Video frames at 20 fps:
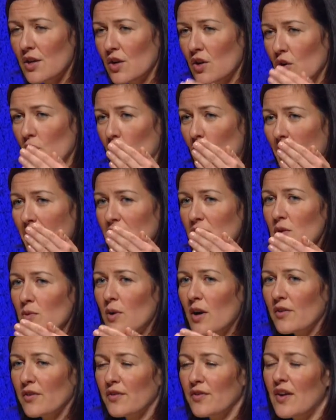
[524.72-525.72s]
what you
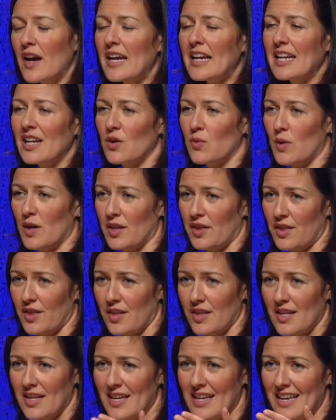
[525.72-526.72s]
are fighting with
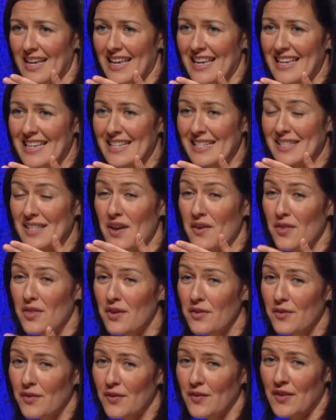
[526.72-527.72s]
is the
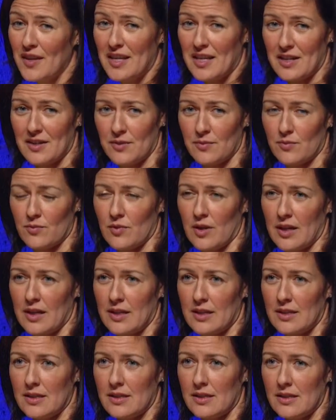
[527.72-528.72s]
feed,
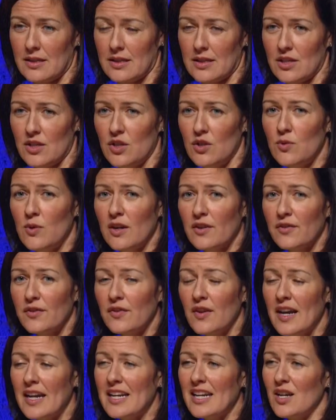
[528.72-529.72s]
right? You are
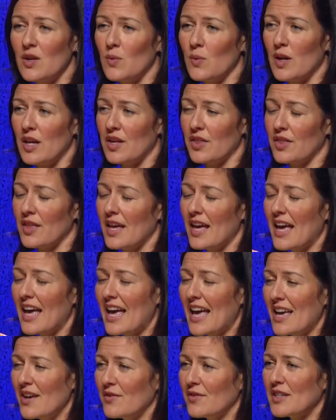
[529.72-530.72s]
fighting with
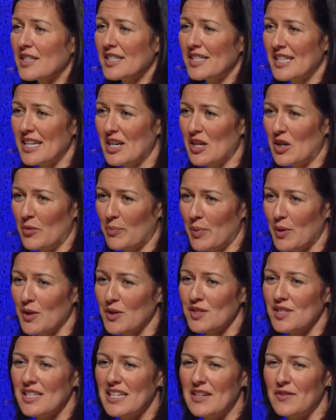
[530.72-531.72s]
every single
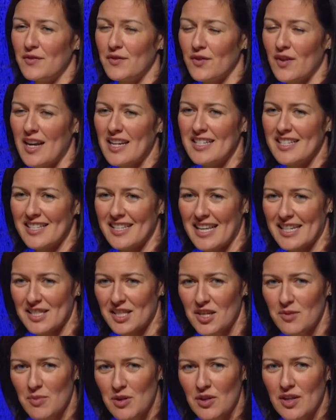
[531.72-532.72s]
person and friend that's
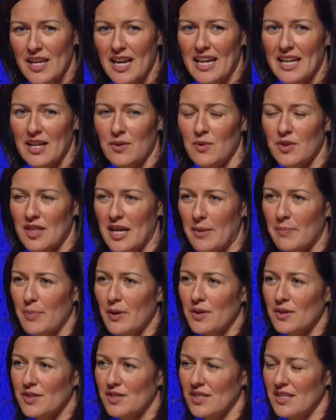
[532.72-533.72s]
communicating with that
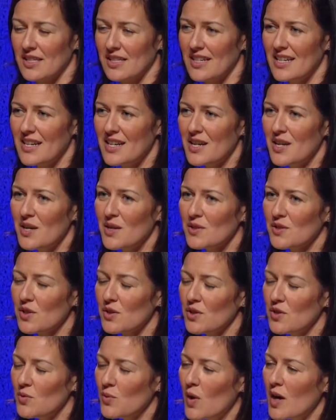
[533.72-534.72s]
person. So
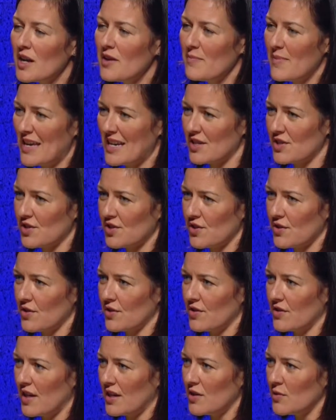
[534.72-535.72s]
you want to make
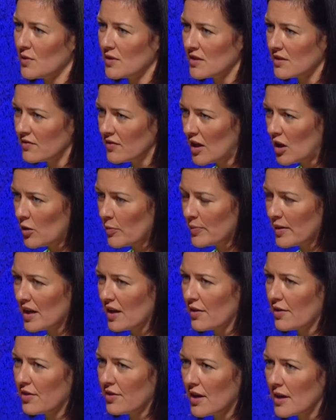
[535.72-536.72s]
sure that you are
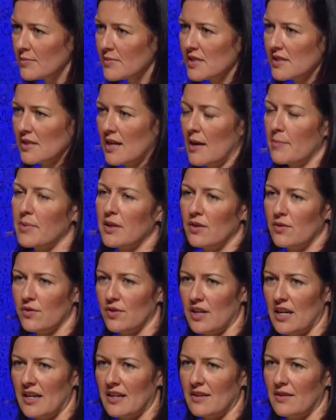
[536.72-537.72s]
developing thumb-stopping
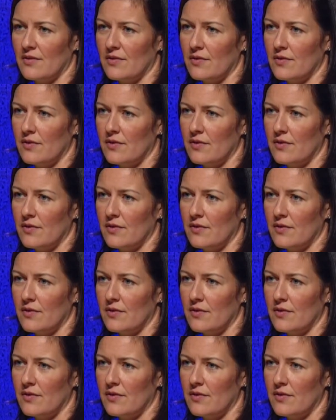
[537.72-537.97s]
creative,